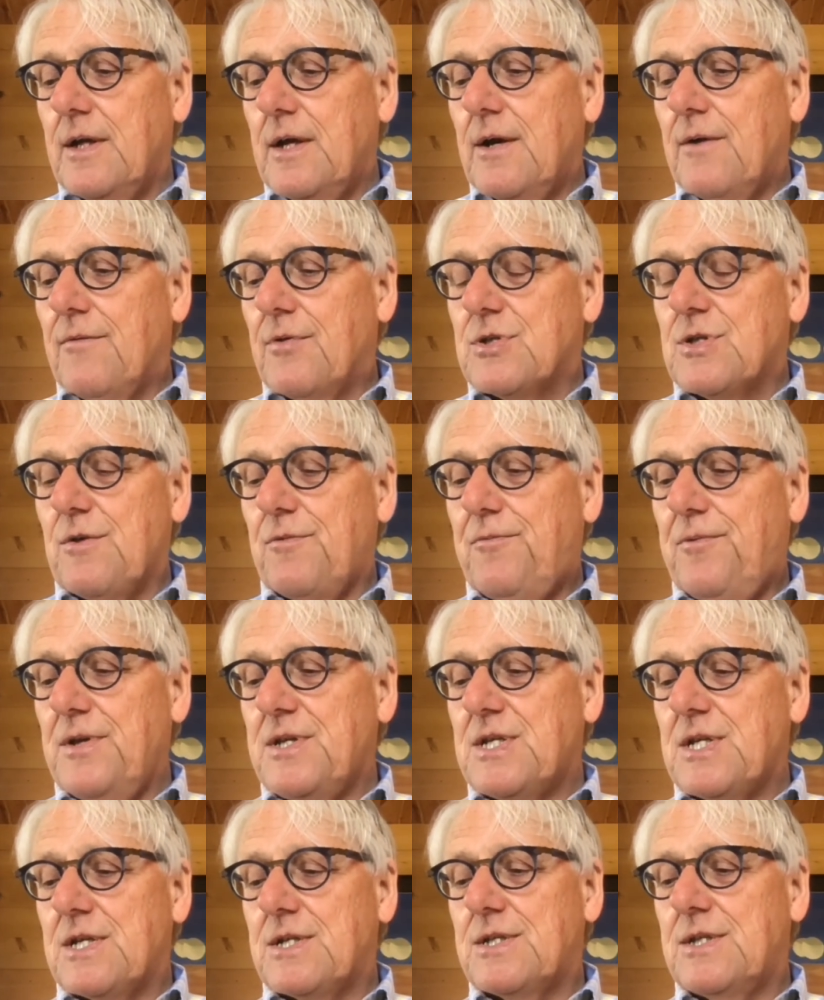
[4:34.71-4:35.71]
was a
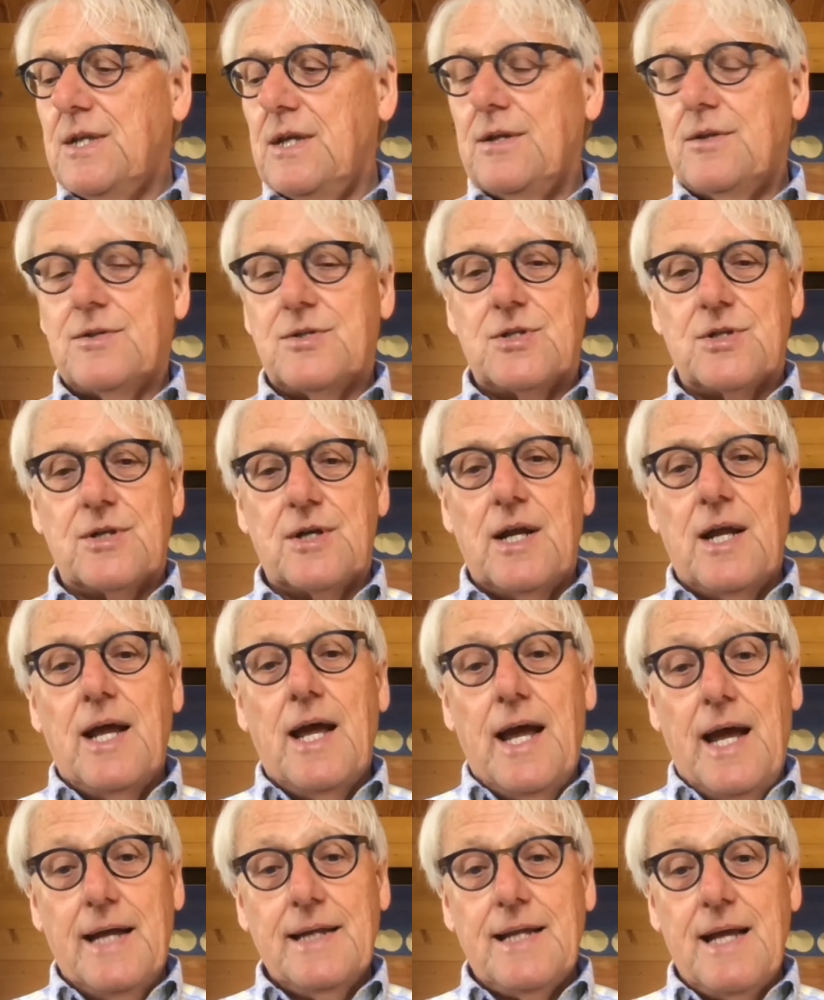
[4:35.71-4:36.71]
physics teacher
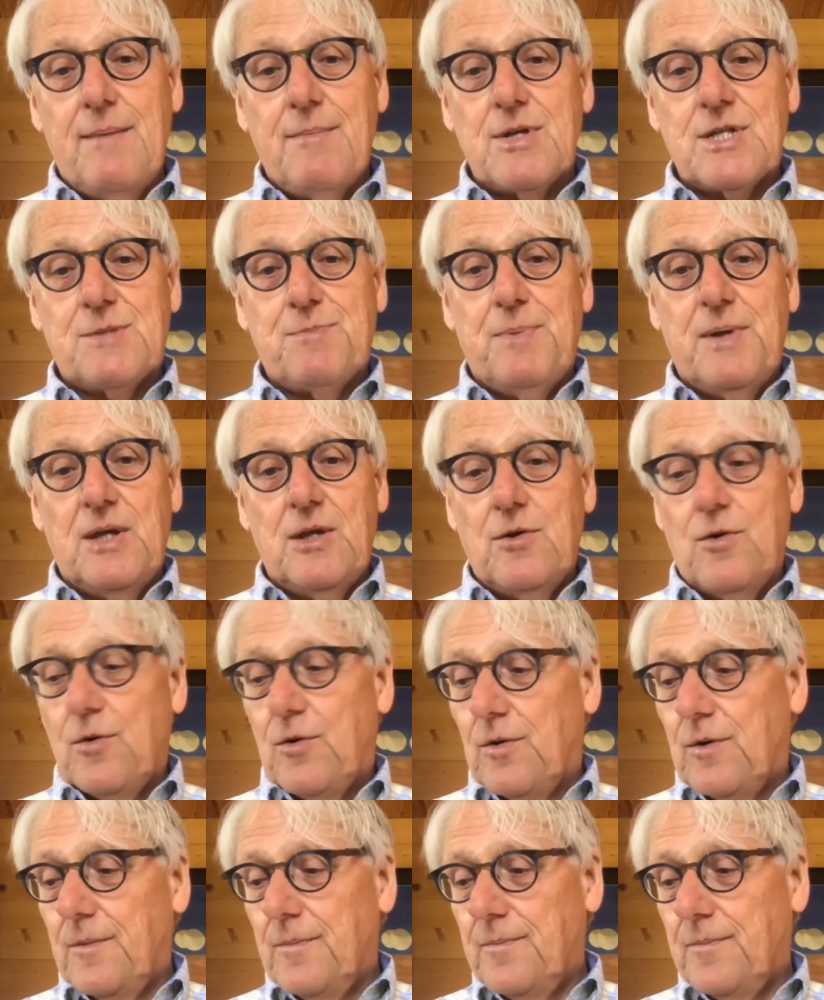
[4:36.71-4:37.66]
at MSPU.